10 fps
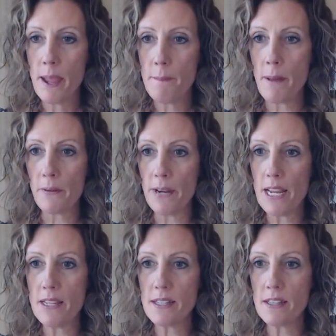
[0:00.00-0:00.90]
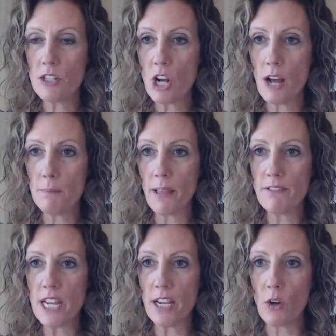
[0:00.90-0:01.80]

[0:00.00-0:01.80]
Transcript: But there is in the top left-hand